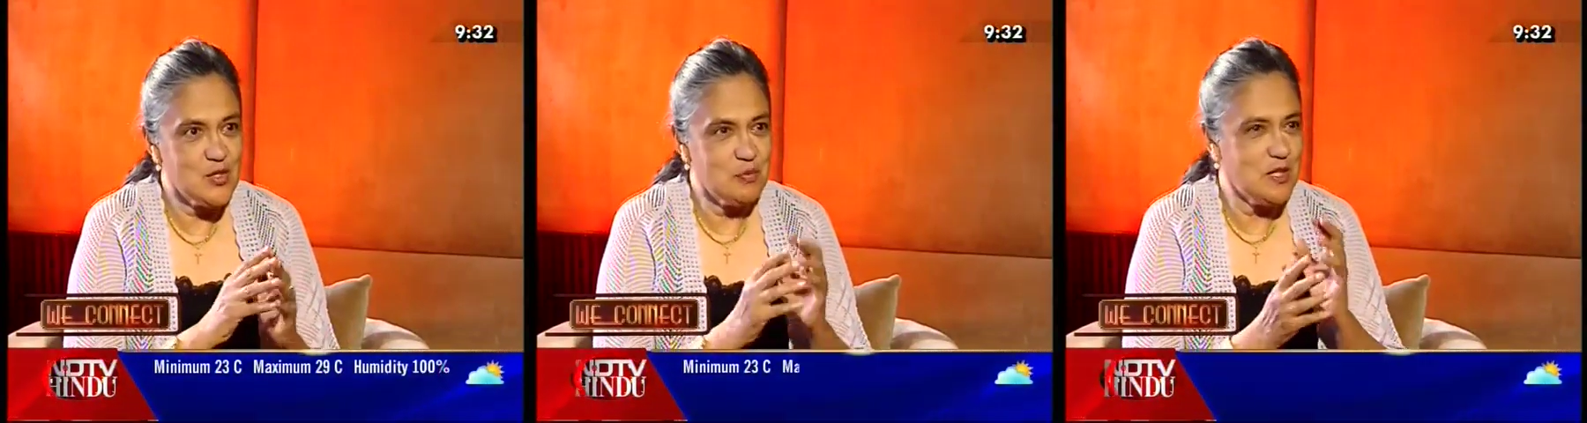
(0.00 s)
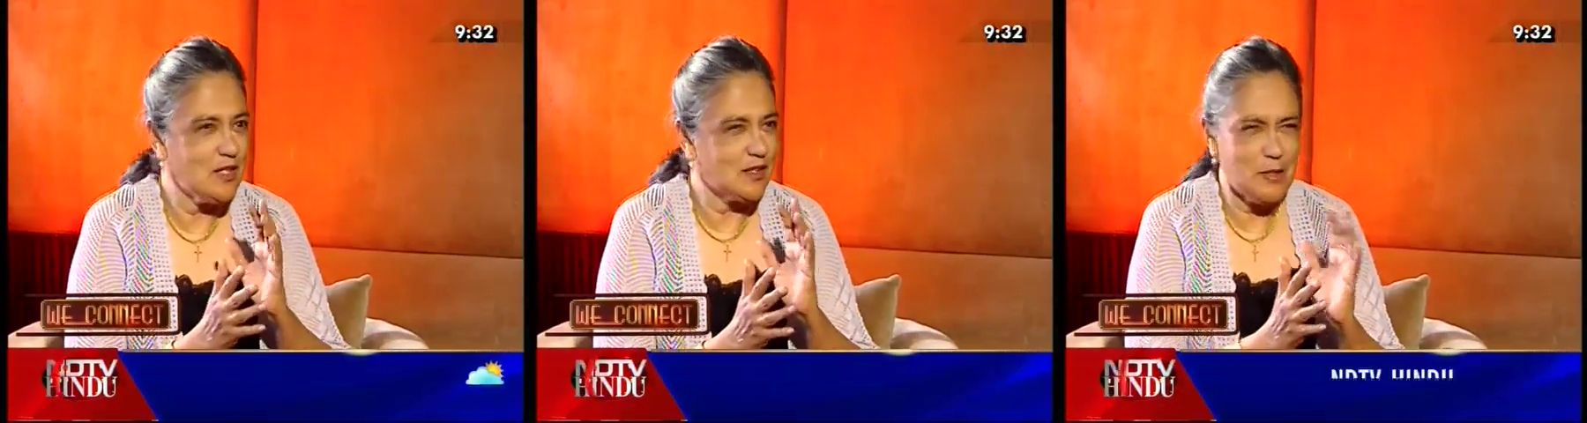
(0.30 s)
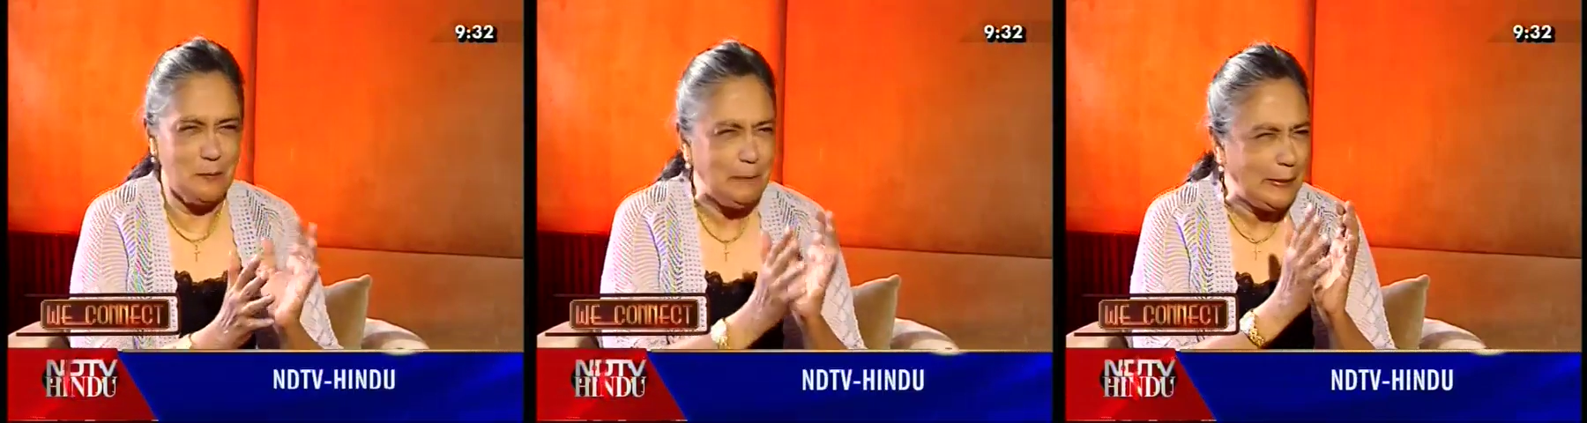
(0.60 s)
to be
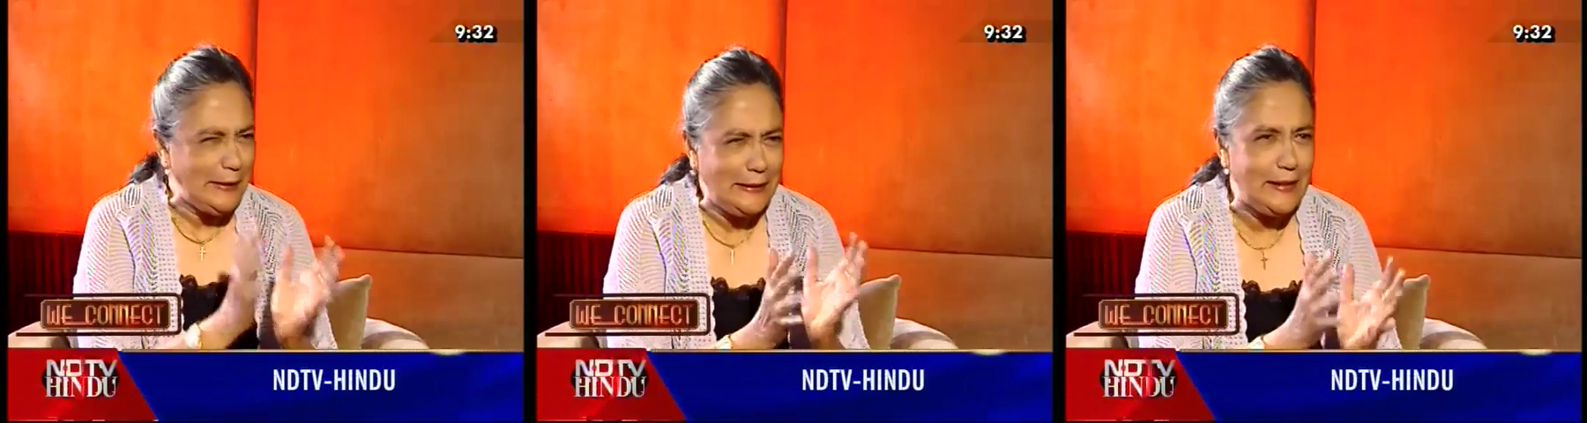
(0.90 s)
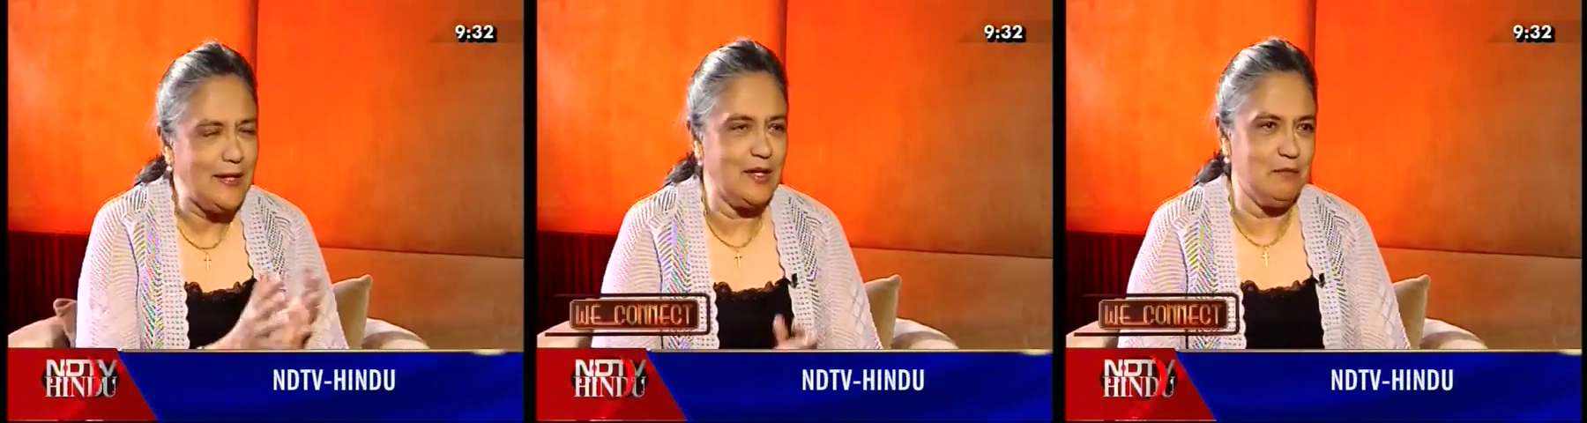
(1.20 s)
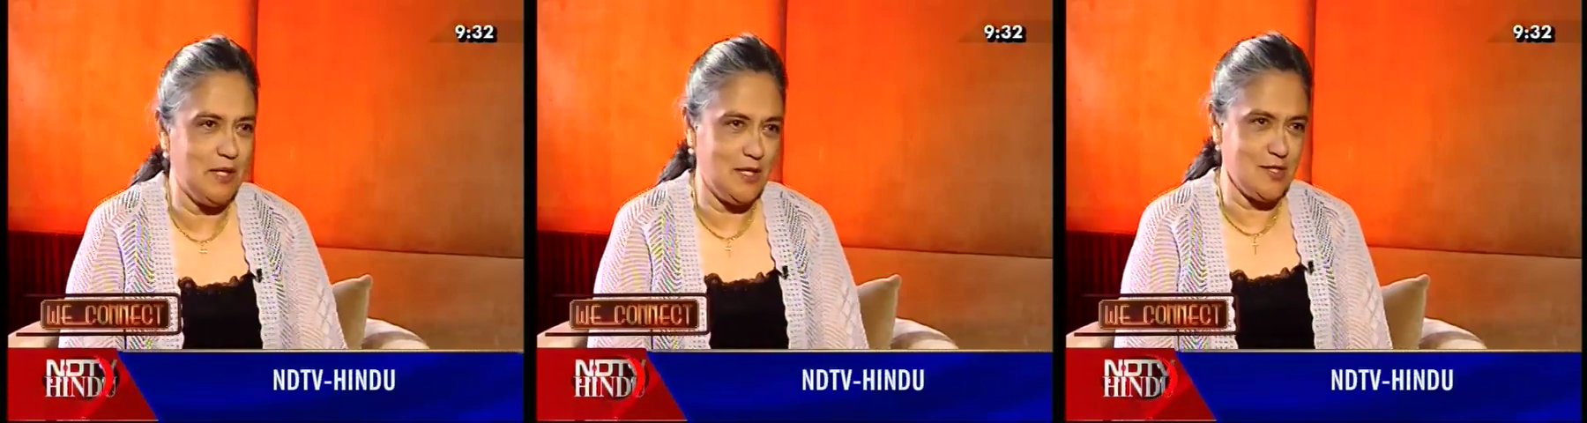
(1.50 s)
completely
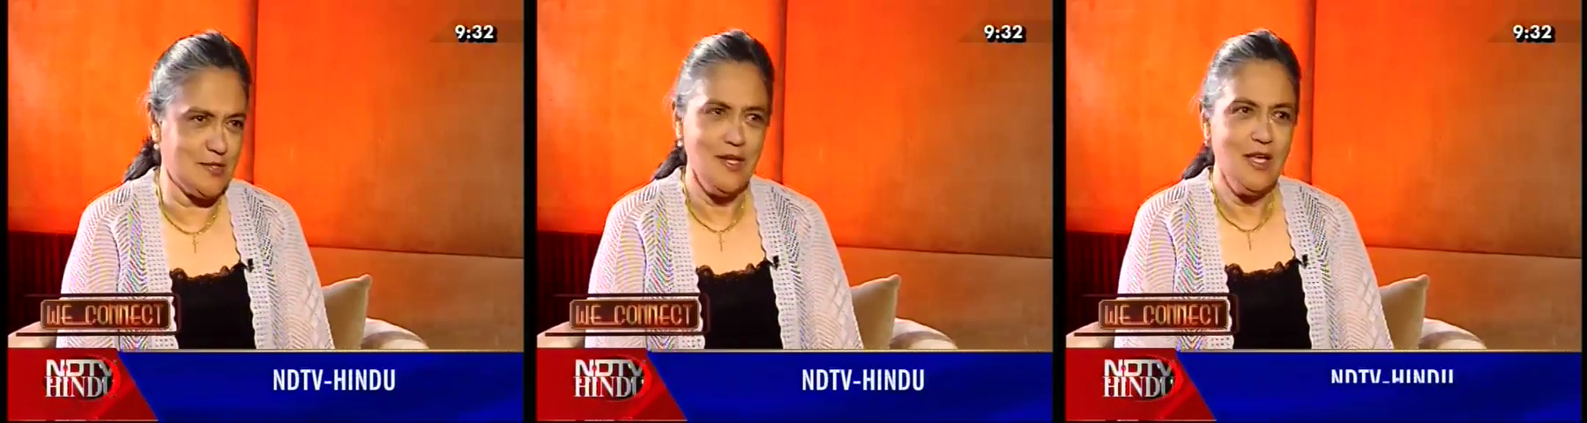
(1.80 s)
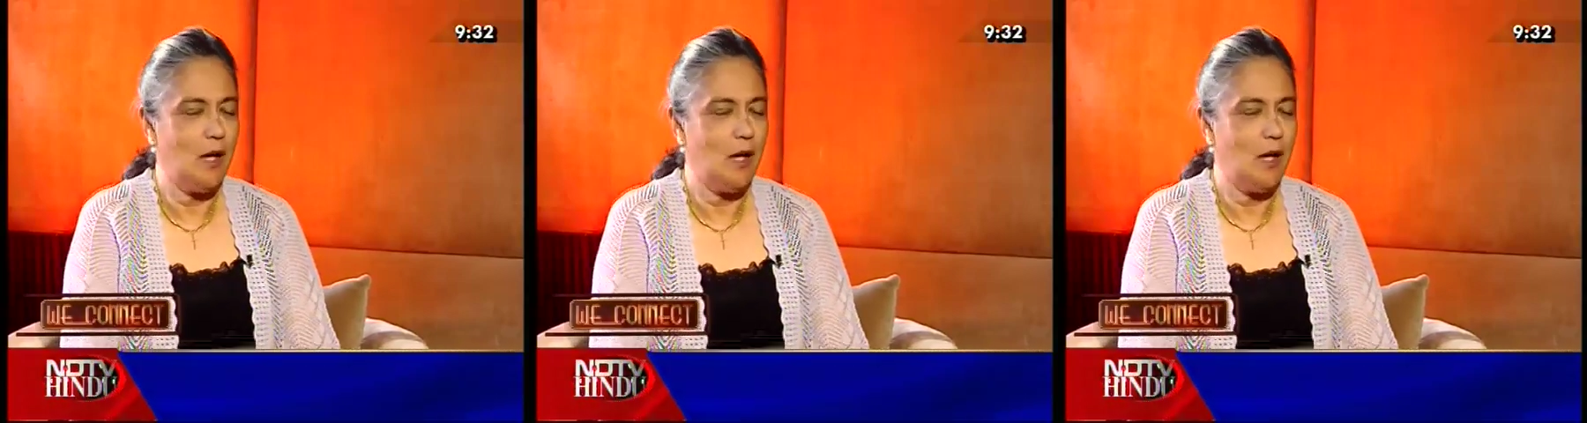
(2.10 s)
unbiased?